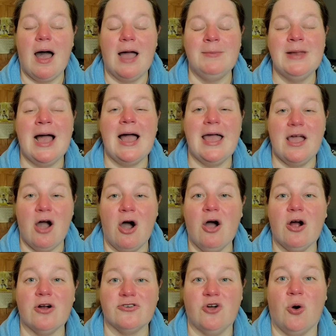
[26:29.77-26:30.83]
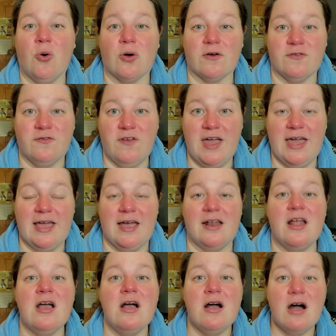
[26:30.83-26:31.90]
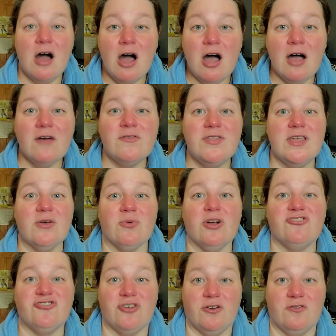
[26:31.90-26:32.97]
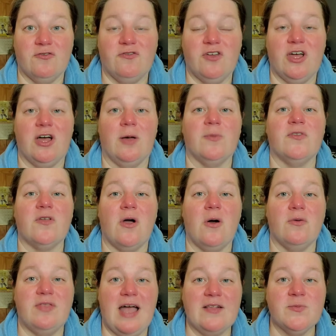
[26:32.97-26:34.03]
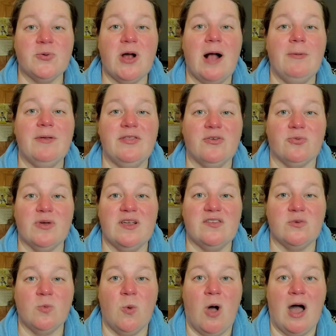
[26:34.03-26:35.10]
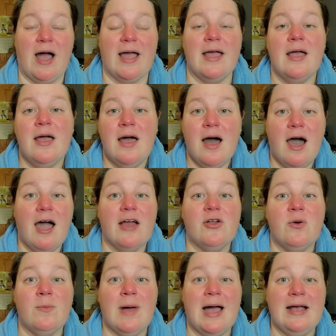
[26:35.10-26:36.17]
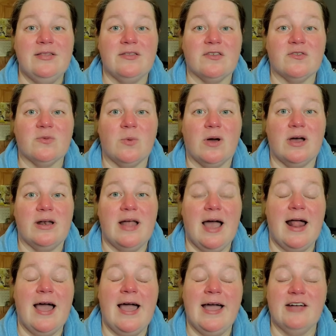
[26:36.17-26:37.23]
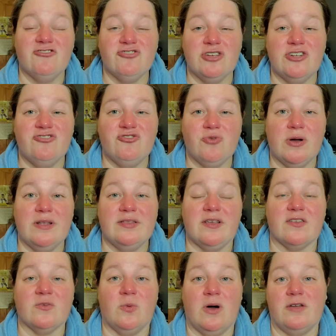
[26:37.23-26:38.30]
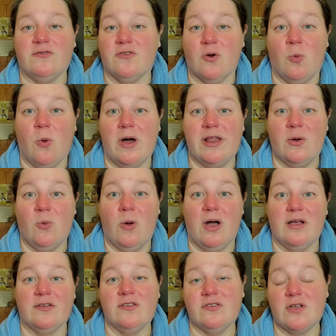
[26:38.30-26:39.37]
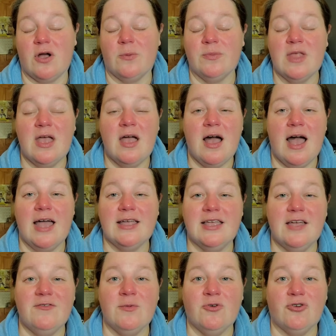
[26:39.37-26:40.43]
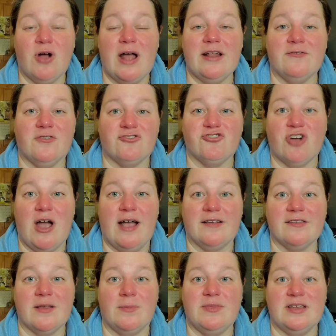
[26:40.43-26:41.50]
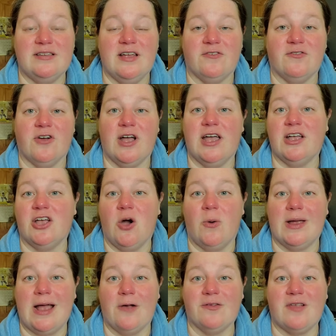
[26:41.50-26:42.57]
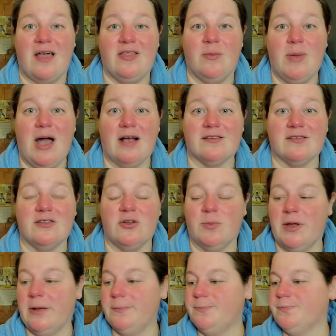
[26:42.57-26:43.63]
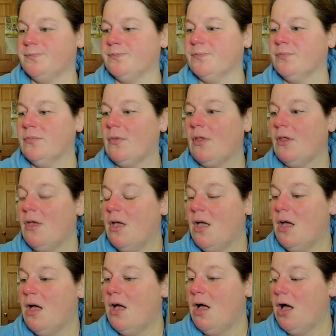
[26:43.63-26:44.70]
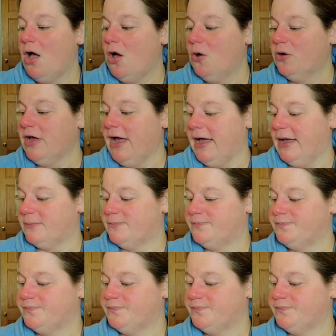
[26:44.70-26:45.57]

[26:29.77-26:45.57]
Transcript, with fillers: I'm not a hardcore fan of the original film. So that's probably the reason why I don't mind this one. I actually enjoyed this one for what it was. So I give him credit for trying something different and going outside the box a little bit. Okay.